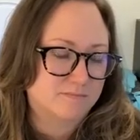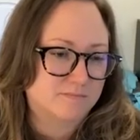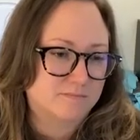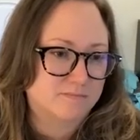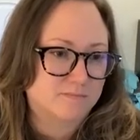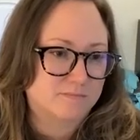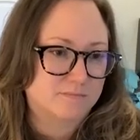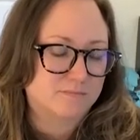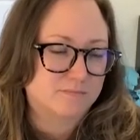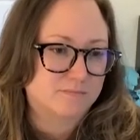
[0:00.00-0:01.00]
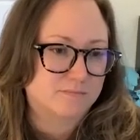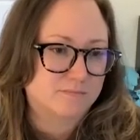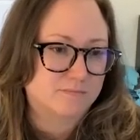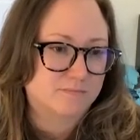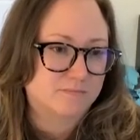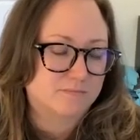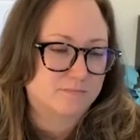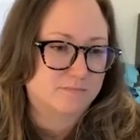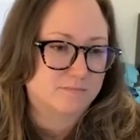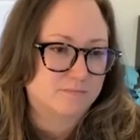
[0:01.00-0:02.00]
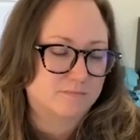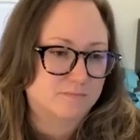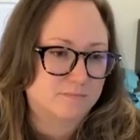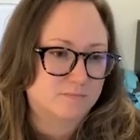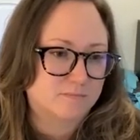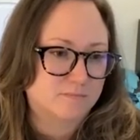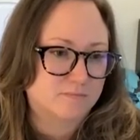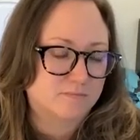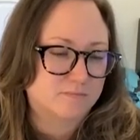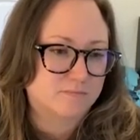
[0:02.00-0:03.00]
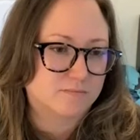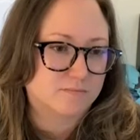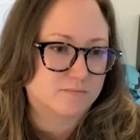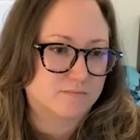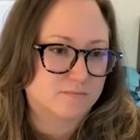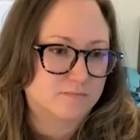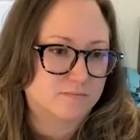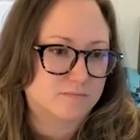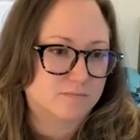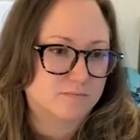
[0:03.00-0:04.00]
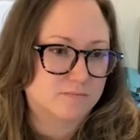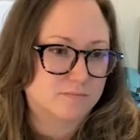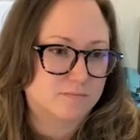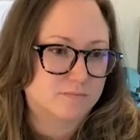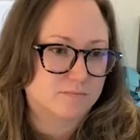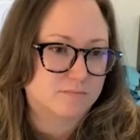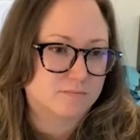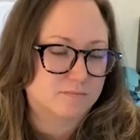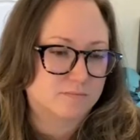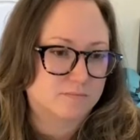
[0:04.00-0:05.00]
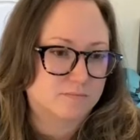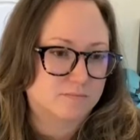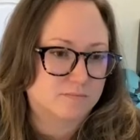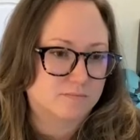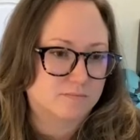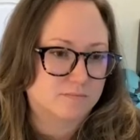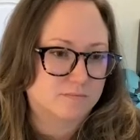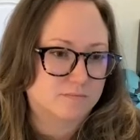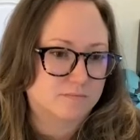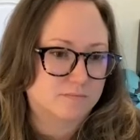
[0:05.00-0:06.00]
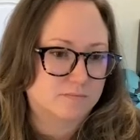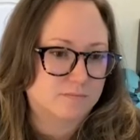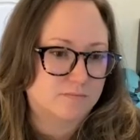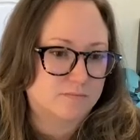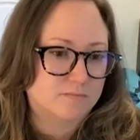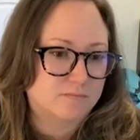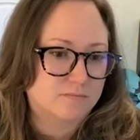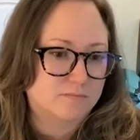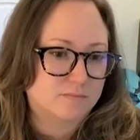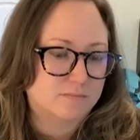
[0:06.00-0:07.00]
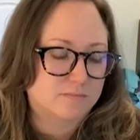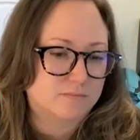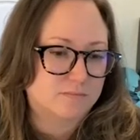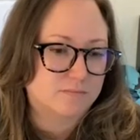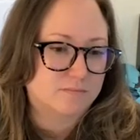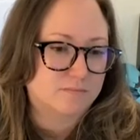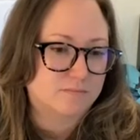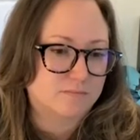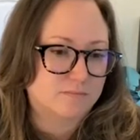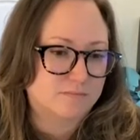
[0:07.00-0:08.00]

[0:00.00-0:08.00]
(not speaking)